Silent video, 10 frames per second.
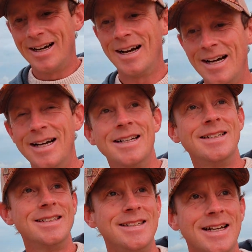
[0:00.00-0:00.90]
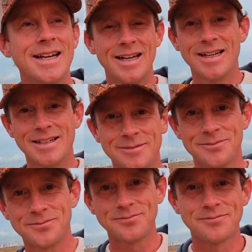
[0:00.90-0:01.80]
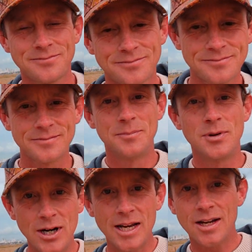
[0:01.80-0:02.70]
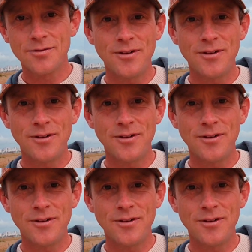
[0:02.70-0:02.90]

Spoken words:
and break